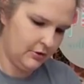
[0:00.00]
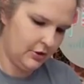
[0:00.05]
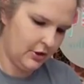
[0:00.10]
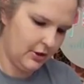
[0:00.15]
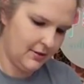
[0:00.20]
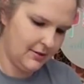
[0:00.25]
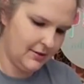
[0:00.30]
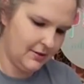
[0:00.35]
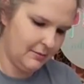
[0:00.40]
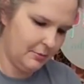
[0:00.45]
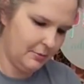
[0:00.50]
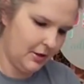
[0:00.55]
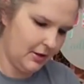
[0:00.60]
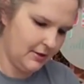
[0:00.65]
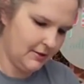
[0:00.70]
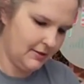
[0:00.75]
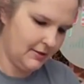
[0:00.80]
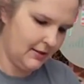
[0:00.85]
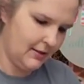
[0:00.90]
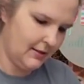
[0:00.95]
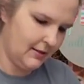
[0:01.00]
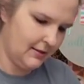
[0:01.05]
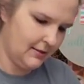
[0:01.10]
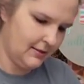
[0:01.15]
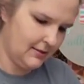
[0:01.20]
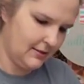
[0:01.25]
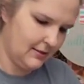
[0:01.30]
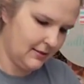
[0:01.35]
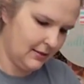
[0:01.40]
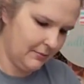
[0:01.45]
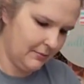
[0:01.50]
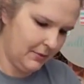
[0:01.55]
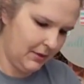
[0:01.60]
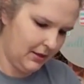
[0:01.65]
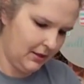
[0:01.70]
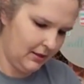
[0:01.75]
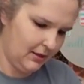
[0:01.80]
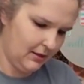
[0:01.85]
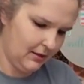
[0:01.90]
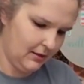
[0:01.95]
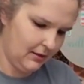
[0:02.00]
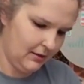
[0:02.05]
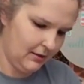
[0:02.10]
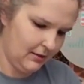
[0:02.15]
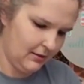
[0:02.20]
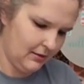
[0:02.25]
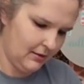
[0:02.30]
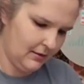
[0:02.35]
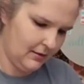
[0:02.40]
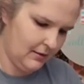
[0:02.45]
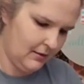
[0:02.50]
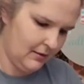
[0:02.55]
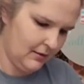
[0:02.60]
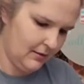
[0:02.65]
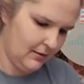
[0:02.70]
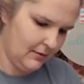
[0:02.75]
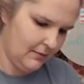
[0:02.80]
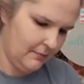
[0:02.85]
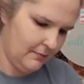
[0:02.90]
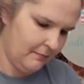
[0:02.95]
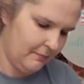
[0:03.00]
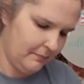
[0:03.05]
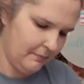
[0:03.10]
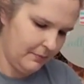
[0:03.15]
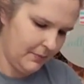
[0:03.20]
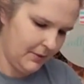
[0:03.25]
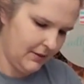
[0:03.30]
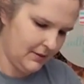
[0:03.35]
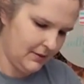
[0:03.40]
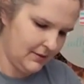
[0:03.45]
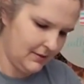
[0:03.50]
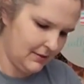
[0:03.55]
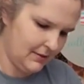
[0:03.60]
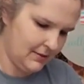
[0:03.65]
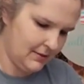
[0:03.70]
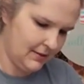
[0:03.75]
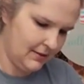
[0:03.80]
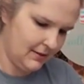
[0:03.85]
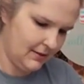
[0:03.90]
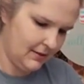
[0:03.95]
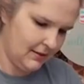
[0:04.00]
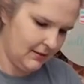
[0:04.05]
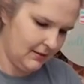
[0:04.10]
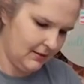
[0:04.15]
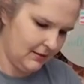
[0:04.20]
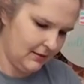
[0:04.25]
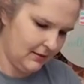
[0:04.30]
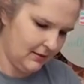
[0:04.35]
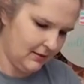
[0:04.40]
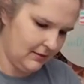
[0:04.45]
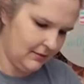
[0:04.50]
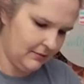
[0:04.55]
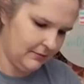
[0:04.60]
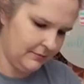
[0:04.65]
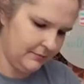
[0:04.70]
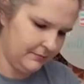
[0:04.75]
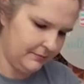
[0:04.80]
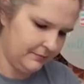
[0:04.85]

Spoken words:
trust the process. Let me mix this in.